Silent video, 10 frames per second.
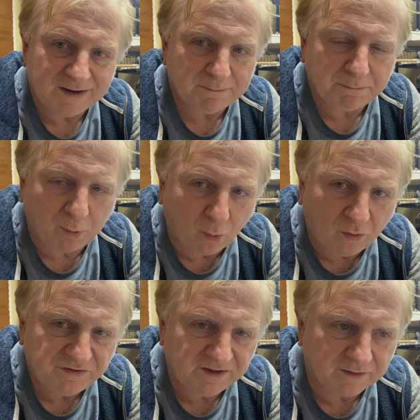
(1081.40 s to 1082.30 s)

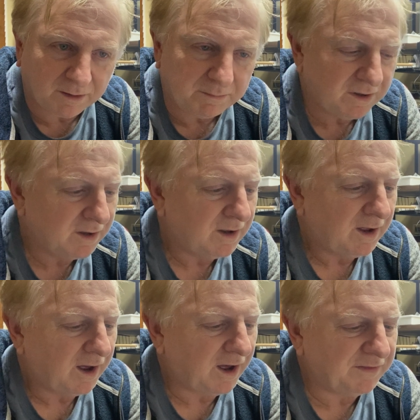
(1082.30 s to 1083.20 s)
importing them
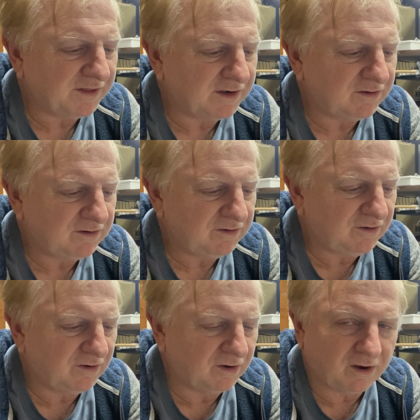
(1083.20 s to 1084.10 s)
and then
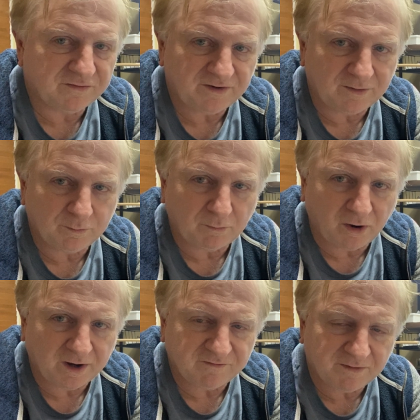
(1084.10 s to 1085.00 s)
utilizing my
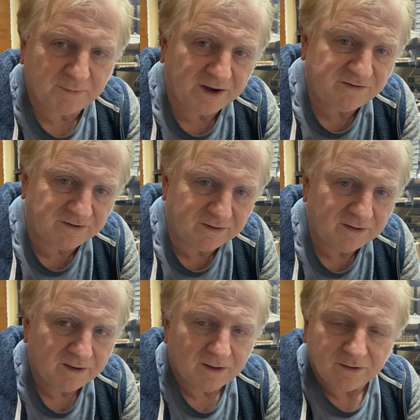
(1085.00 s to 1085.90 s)
information
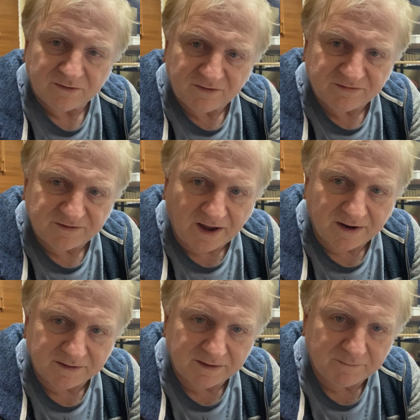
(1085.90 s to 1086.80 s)
to
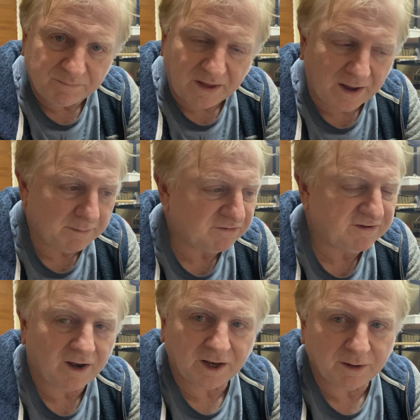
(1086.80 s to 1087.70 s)
start
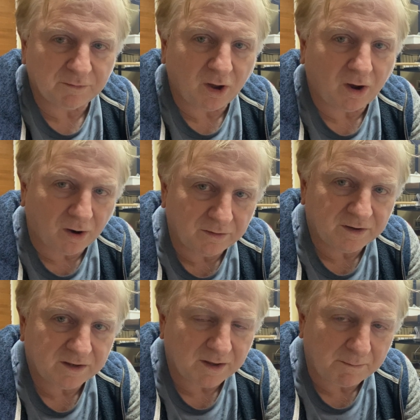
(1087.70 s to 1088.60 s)
selling them
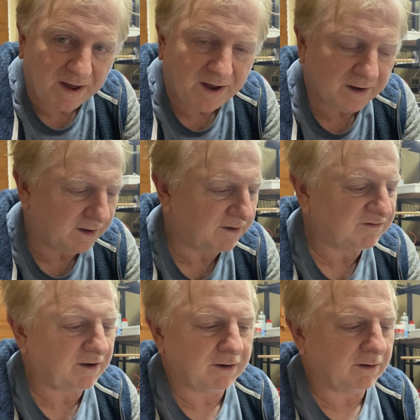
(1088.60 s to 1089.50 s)
on the market.
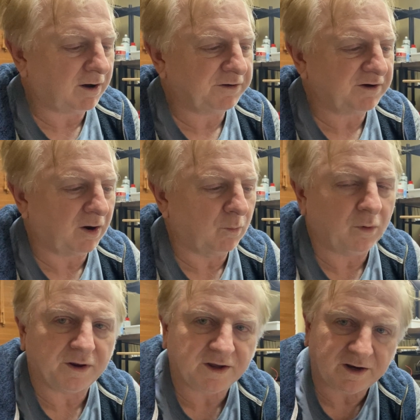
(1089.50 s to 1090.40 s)
So I don't
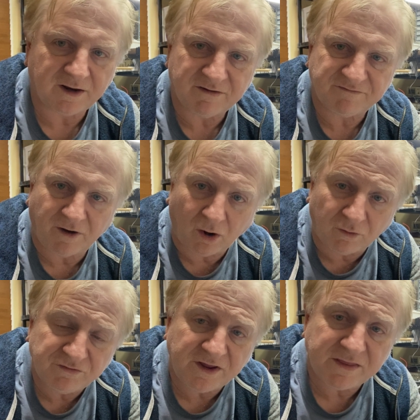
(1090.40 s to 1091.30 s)
want to get
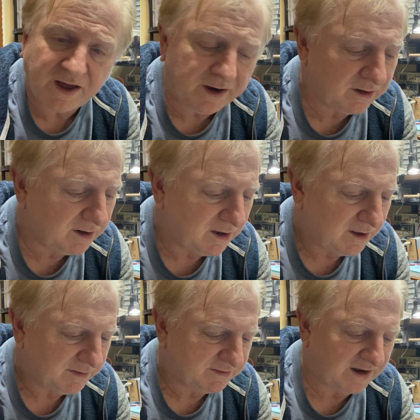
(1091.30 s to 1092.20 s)
involved in that.
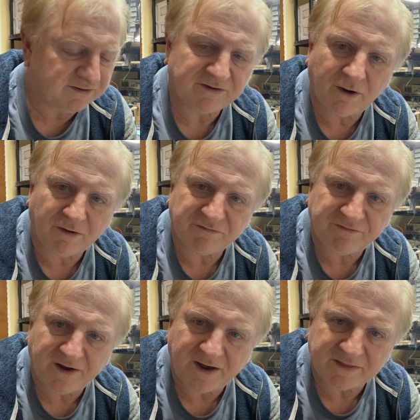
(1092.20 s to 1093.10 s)
That's not
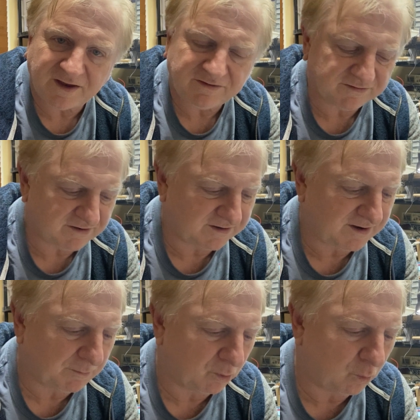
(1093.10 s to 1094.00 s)
fair. That's just a
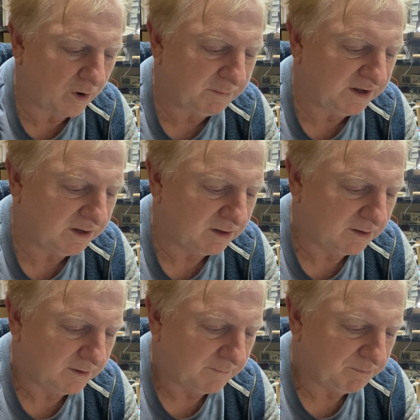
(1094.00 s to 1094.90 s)
double whammy
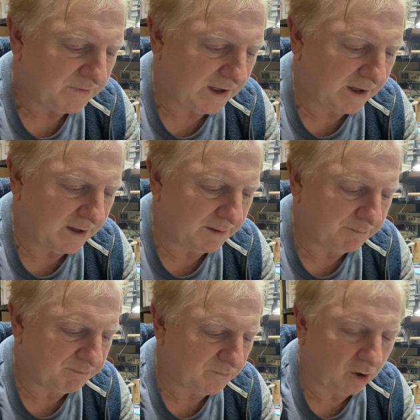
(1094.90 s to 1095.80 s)

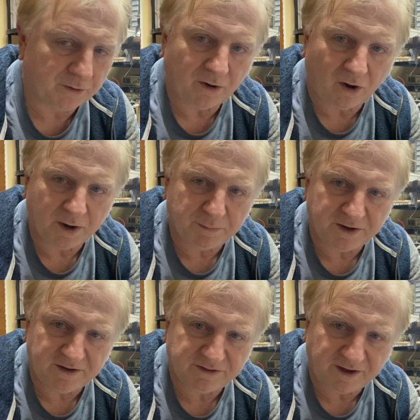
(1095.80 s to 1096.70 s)
on
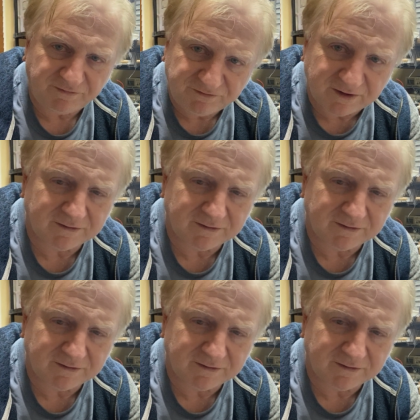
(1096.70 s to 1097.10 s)
IP theft.